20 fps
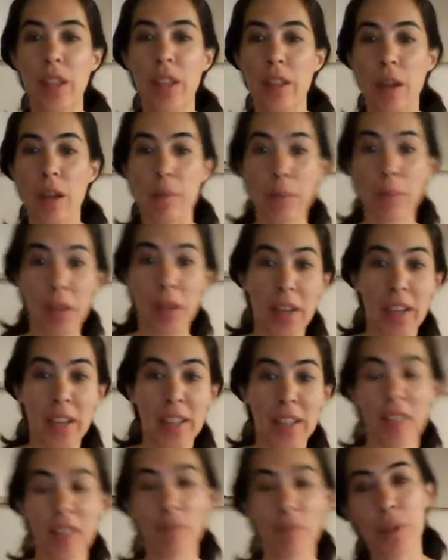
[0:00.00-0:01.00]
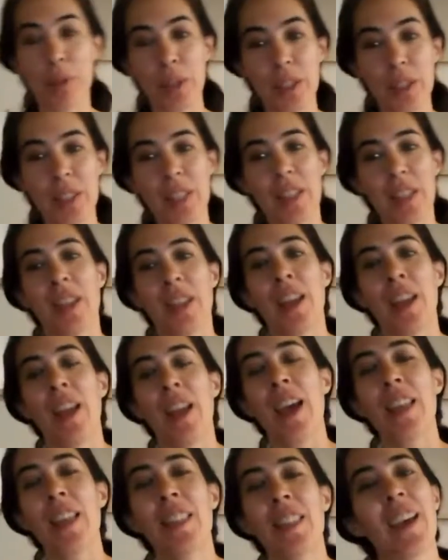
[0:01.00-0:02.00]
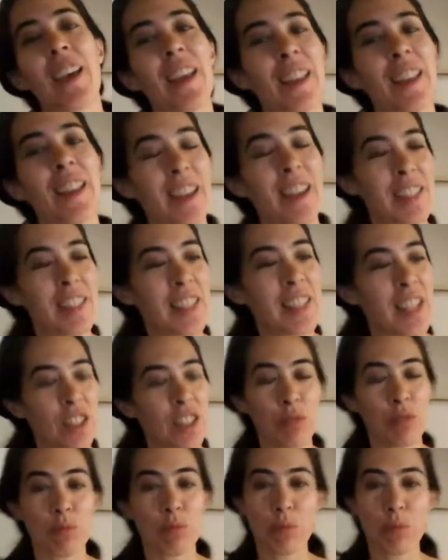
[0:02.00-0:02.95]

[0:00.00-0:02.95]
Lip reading: I got married, gave birth, and then I decided to